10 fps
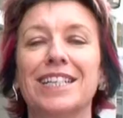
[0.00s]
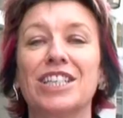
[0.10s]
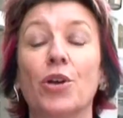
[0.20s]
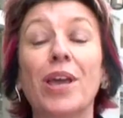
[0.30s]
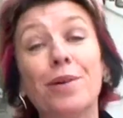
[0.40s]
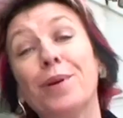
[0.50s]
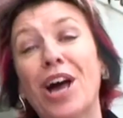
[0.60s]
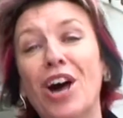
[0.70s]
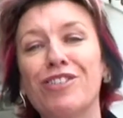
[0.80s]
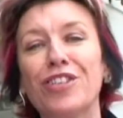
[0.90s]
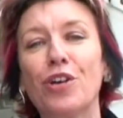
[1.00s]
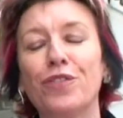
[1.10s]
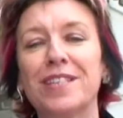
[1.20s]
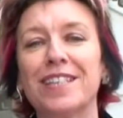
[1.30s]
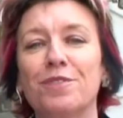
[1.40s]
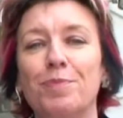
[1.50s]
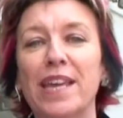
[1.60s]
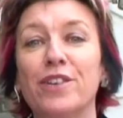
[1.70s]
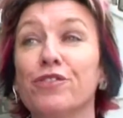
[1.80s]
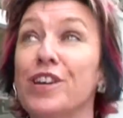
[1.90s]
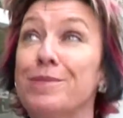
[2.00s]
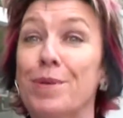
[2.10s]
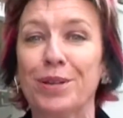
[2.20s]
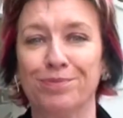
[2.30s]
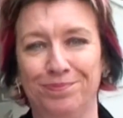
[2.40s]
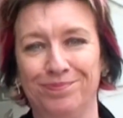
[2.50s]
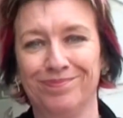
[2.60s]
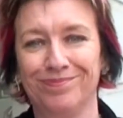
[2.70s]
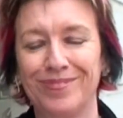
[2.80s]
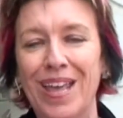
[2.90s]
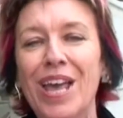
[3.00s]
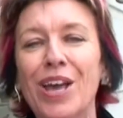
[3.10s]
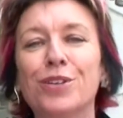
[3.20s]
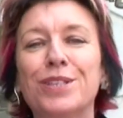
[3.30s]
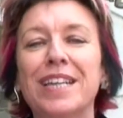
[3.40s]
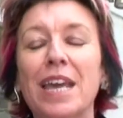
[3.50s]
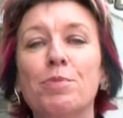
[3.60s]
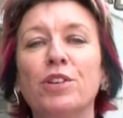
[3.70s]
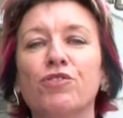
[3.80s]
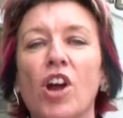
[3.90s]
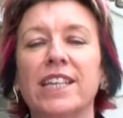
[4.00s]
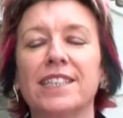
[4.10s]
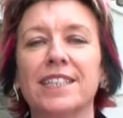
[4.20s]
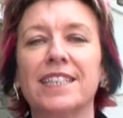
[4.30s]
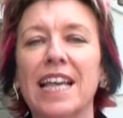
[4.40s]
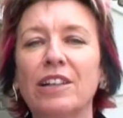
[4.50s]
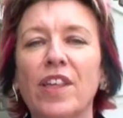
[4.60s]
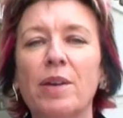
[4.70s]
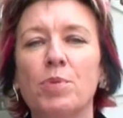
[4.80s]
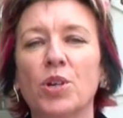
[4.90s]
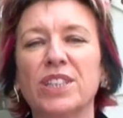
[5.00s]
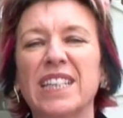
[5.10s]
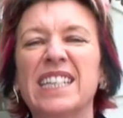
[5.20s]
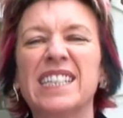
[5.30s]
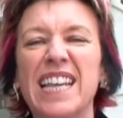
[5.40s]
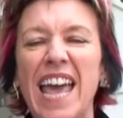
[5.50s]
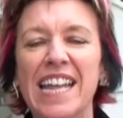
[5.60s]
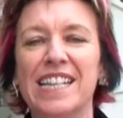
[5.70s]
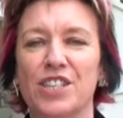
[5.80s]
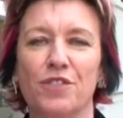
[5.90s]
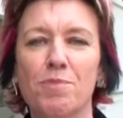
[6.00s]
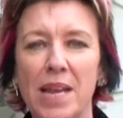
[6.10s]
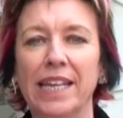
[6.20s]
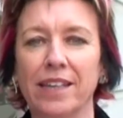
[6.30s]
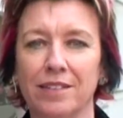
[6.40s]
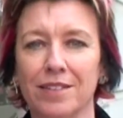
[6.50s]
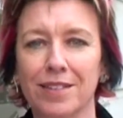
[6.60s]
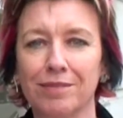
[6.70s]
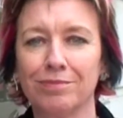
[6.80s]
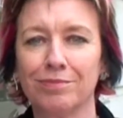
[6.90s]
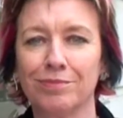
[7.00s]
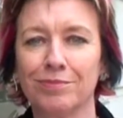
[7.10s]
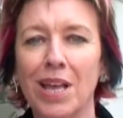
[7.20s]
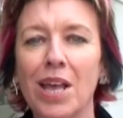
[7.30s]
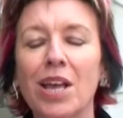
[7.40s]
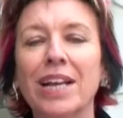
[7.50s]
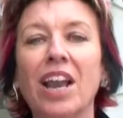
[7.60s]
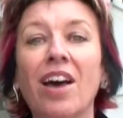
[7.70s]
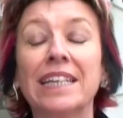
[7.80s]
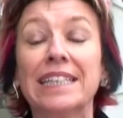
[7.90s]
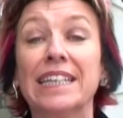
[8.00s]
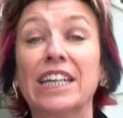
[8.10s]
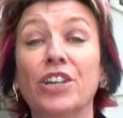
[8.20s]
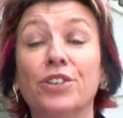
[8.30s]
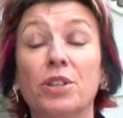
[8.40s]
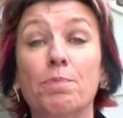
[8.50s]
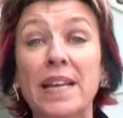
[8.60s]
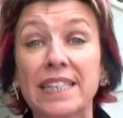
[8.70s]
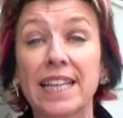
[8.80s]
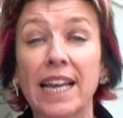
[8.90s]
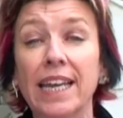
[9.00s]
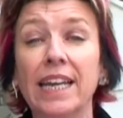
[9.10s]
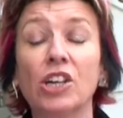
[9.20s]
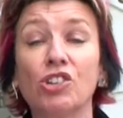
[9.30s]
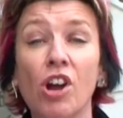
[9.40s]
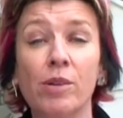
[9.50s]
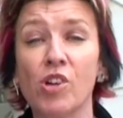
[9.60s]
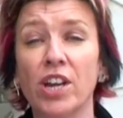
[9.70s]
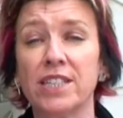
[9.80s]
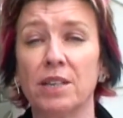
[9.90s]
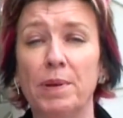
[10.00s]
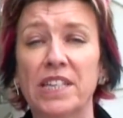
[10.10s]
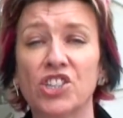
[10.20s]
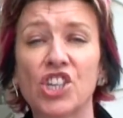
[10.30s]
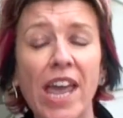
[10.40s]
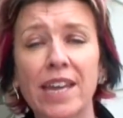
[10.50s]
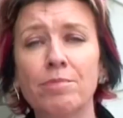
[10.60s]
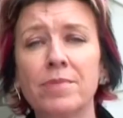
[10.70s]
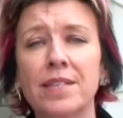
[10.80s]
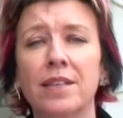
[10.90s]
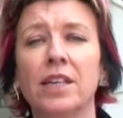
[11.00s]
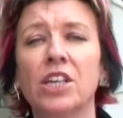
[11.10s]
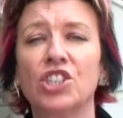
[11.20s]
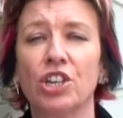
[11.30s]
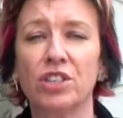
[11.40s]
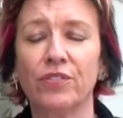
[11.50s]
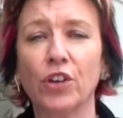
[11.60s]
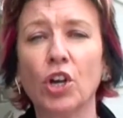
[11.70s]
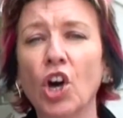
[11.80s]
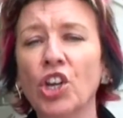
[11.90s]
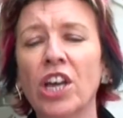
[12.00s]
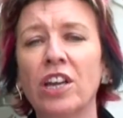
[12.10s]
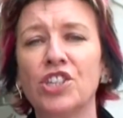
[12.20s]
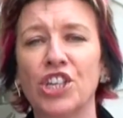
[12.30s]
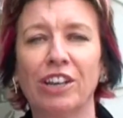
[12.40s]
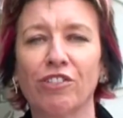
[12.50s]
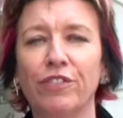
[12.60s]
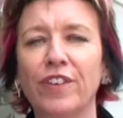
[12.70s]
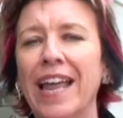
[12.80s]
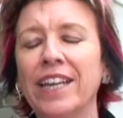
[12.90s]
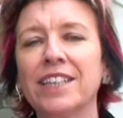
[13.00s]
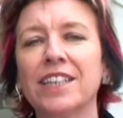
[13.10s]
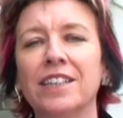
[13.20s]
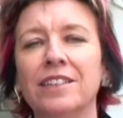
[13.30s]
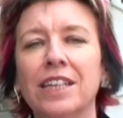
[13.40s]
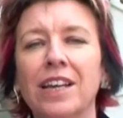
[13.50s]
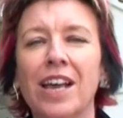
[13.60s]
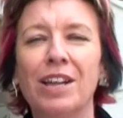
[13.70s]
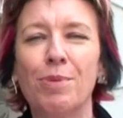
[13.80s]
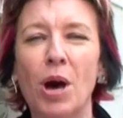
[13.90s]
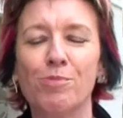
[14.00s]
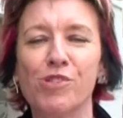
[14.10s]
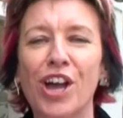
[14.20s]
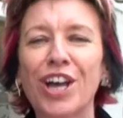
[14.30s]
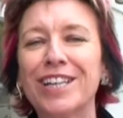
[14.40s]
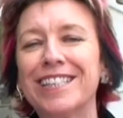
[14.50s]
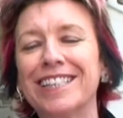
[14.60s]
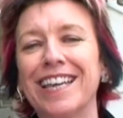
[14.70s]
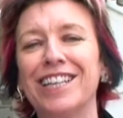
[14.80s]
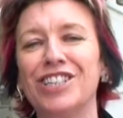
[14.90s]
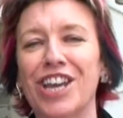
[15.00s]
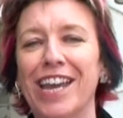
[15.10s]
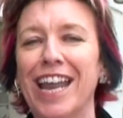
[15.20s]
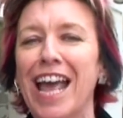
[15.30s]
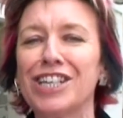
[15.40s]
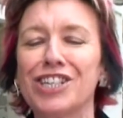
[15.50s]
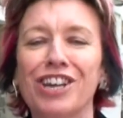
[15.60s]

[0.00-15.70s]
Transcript: So here we are at the offices of Blake Friedman, whose stable of writers sell their books in tens of millions. Clients include the best-selling crime writer Peter James, Joseph O'Connor, Sheila O'Flanagan, Barbara Erskine, Jane Asher